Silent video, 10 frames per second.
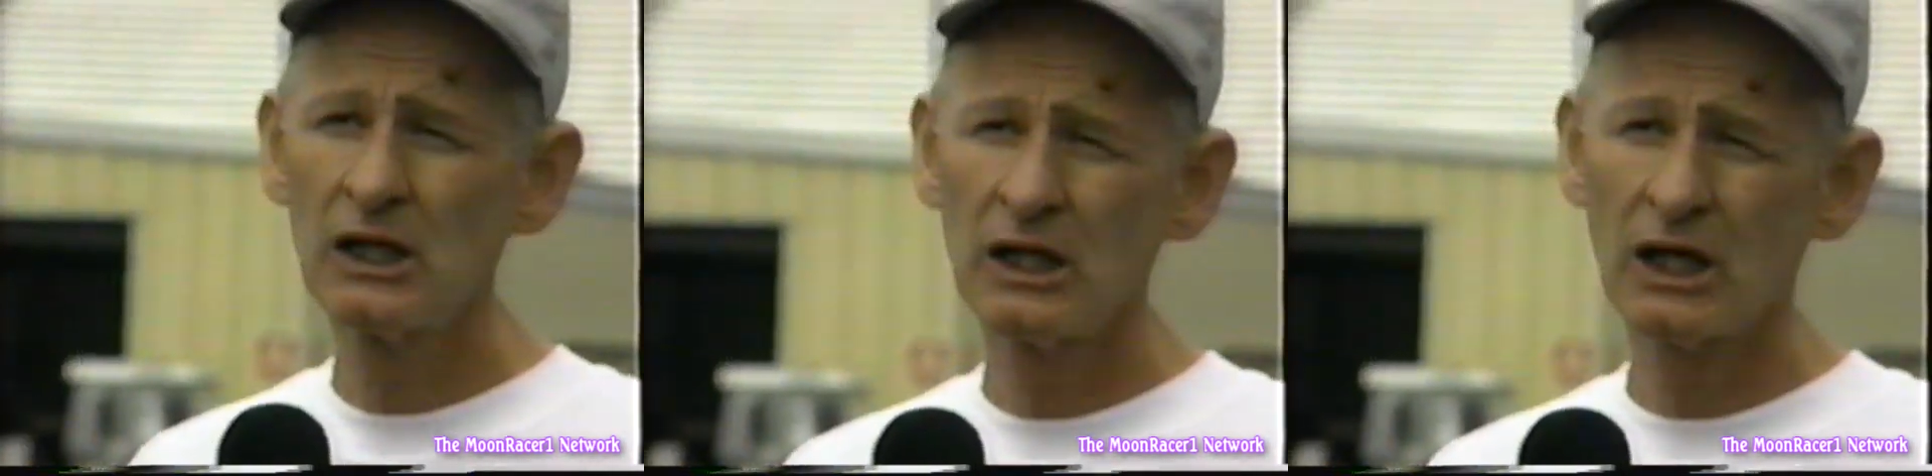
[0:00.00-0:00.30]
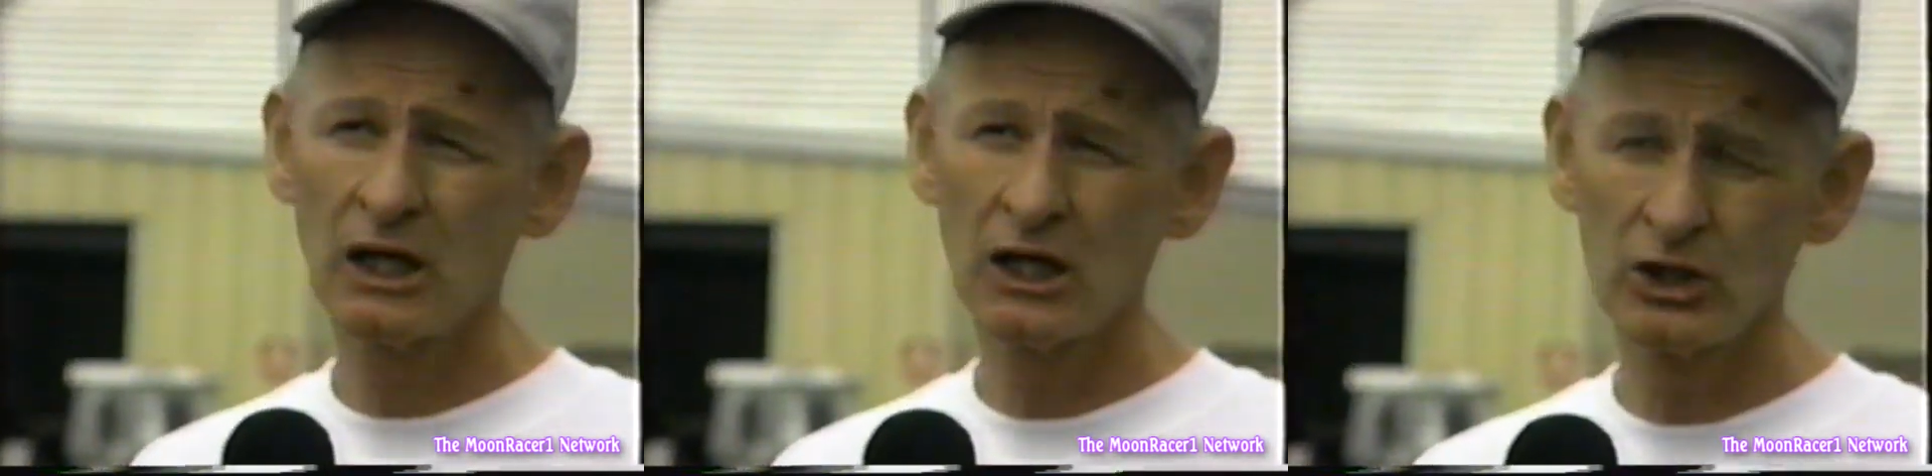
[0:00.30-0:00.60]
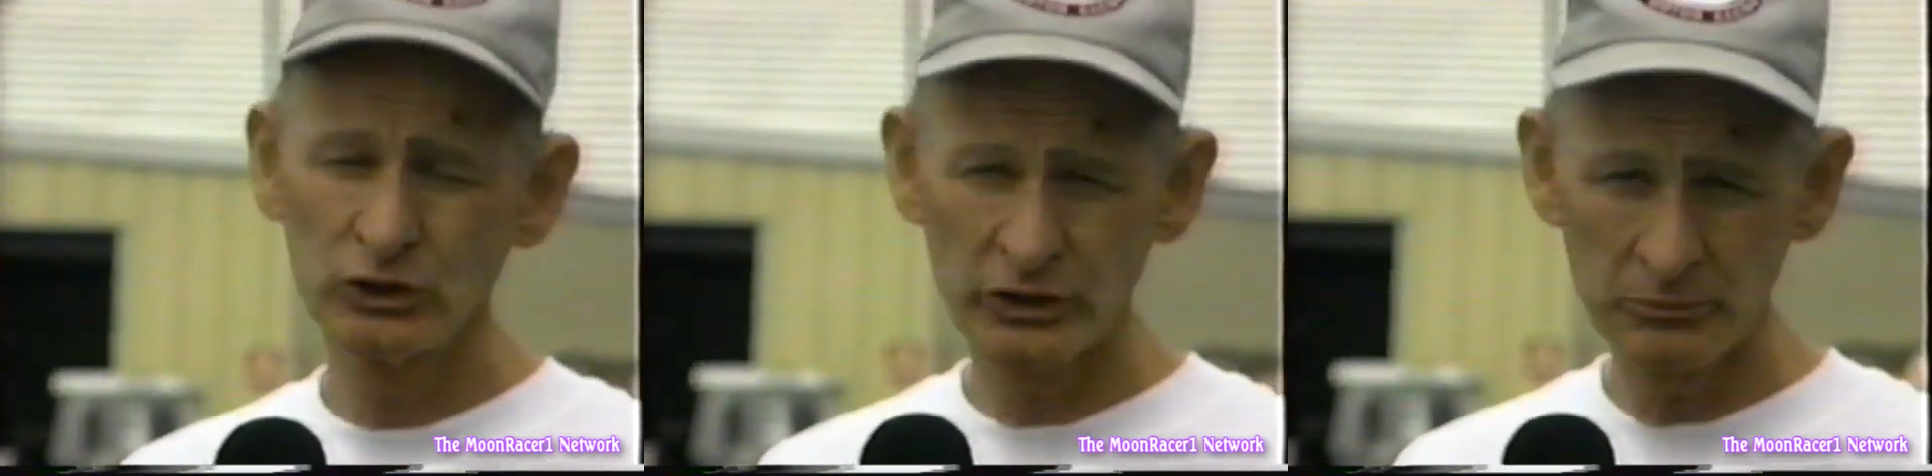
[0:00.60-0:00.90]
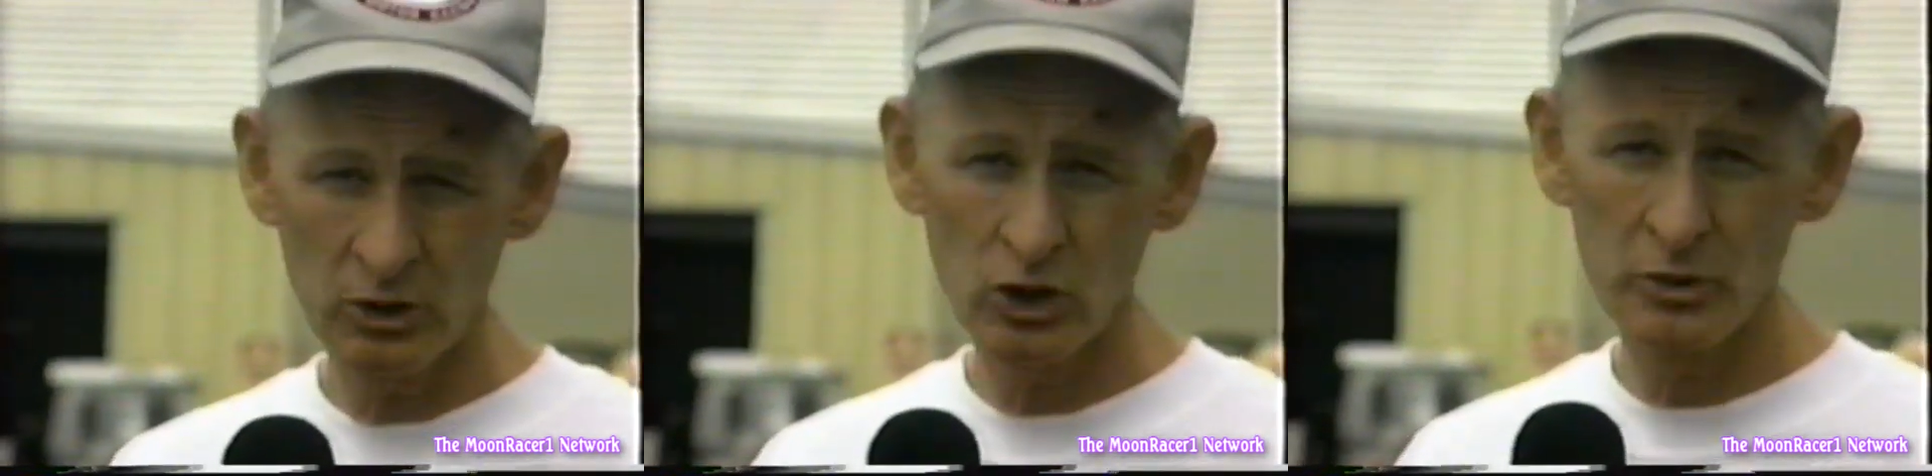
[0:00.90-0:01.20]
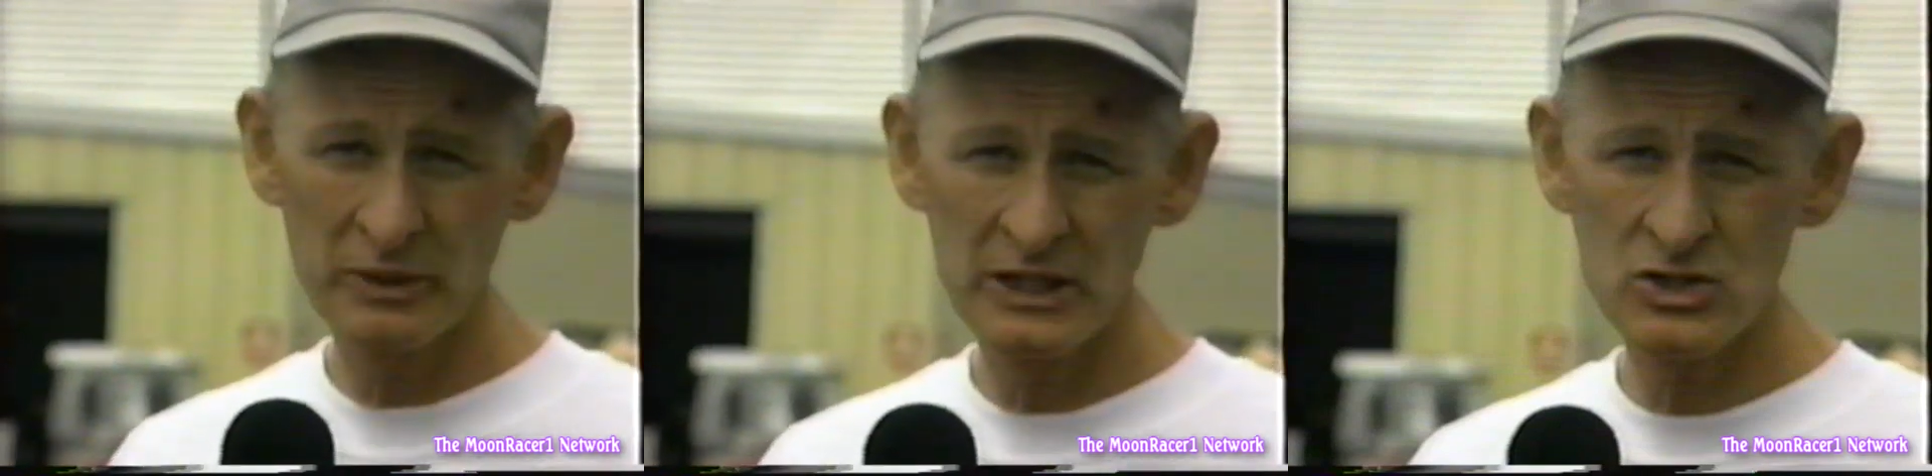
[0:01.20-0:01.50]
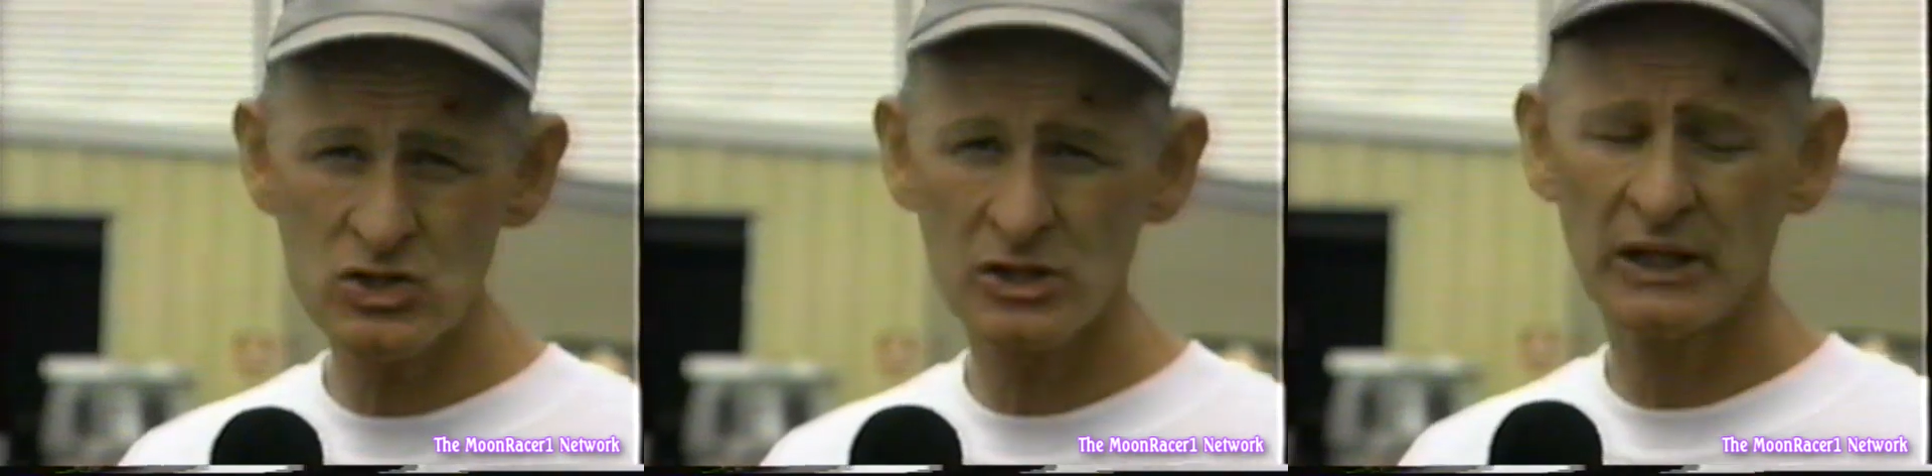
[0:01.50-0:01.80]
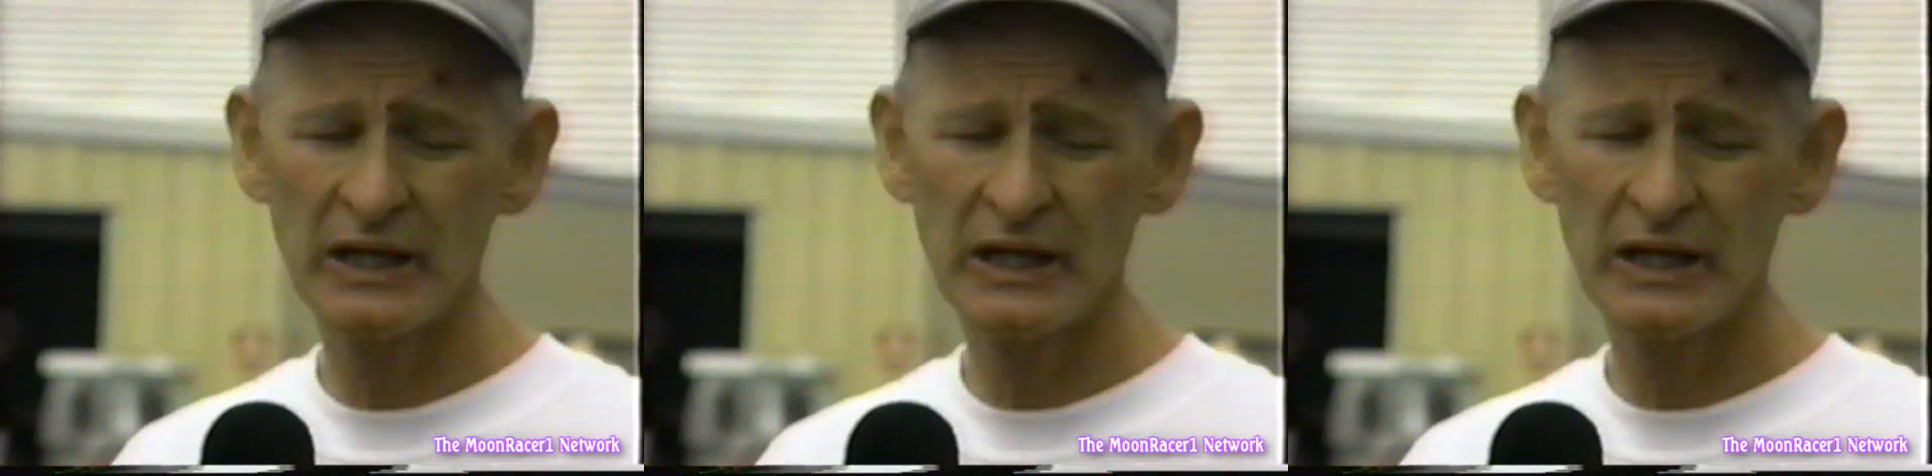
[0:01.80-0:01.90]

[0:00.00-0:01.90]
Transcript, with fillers: uh, Jim Hurtubise,